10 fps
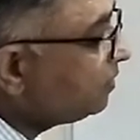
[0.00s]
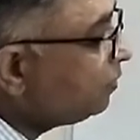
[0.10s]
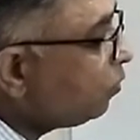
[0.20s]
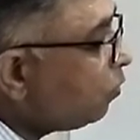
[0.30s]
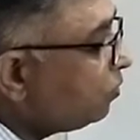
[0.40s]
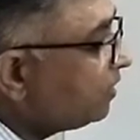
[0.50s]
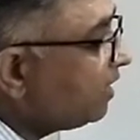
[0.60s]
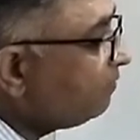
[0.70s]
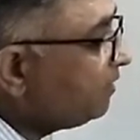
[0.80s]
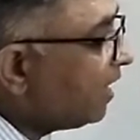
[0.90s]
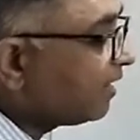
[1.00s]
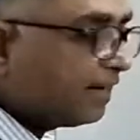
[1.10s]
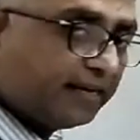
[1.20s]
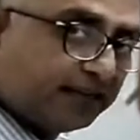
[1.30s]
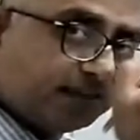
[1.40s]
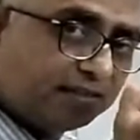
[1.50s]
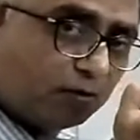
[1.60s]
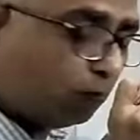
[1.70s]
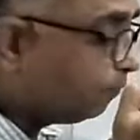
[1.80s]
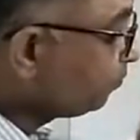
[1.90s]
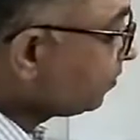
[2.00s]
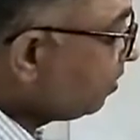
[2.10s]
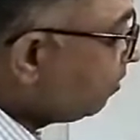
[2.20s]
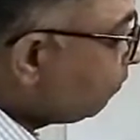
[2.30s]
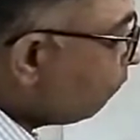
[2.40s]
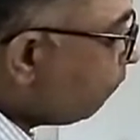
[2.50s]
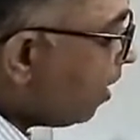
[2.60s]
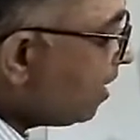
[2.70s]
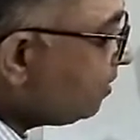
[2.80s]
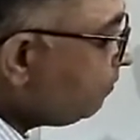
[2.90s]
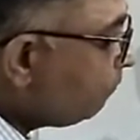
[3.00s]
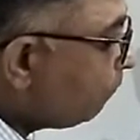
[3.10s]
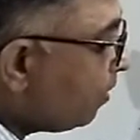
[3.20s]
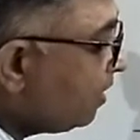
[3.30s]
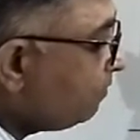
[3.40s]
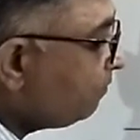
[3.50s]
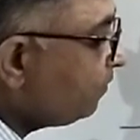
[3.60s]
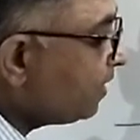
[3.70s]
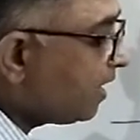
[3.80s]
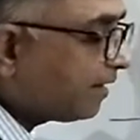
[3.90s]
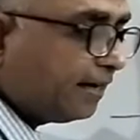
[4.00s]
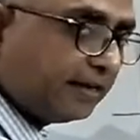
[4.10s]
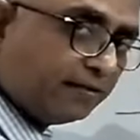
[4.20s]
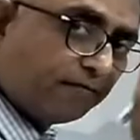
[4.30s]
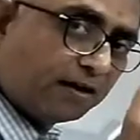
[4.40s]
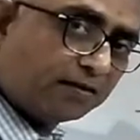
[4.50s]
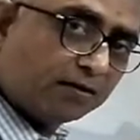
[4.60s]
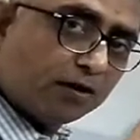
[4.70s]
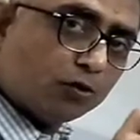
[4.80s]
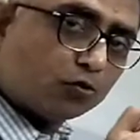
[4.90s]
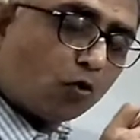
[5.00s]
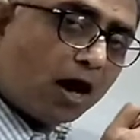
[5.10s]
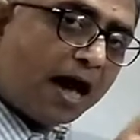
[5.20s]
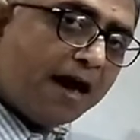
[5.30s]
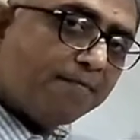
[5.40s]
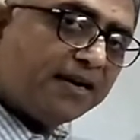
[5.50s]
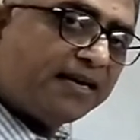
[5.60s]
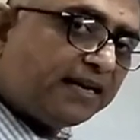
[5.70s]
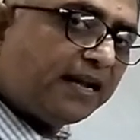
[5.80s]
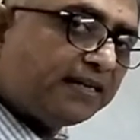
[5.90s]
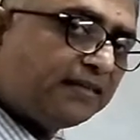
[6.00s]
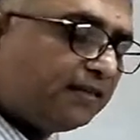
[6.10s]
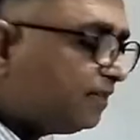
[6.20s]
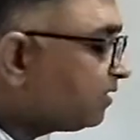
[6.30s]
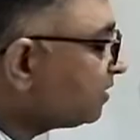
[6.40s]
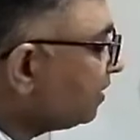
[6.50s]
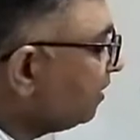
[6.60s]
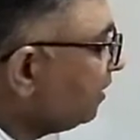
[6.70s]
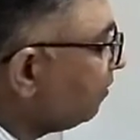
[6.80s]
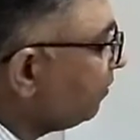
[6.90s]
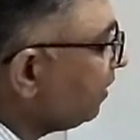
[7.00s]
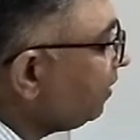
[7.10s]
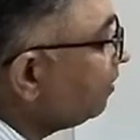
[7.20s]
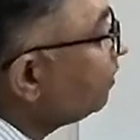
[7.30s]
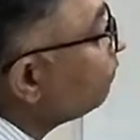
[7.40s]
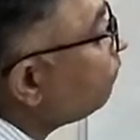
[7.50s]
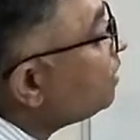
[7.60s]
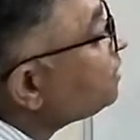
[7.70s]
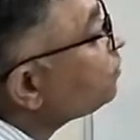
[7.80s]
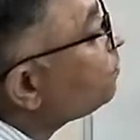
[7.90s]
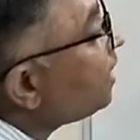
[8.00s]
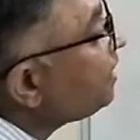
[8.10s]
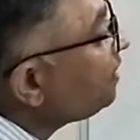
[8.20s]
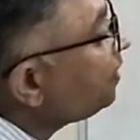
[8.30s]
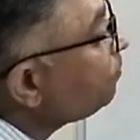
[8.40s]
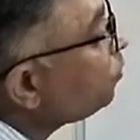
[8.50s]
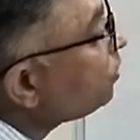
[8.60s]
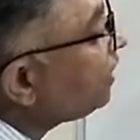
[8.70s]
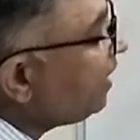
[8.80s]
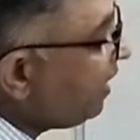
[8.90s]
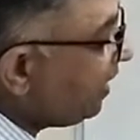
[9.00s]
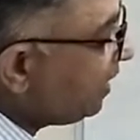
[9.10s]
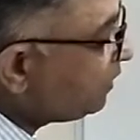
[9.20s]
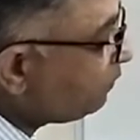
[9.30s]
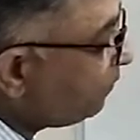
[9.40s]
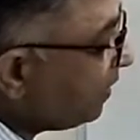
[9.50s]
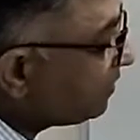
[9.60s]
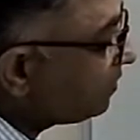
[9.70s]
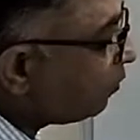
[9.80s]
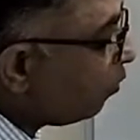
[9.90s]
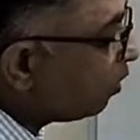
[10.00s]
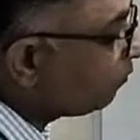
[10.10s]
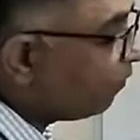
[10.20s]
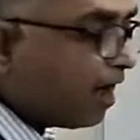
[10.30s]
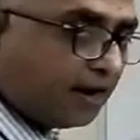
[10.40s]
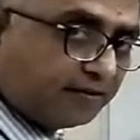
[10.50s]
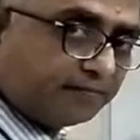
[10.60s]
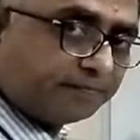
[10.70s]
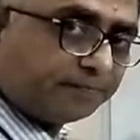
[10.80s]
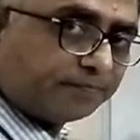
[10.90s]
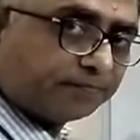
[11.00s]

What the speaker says: 0, then we are getting 0. 1, 1, we are getting 1. So I am analyzing this in a way, once my input A is fixed on 1,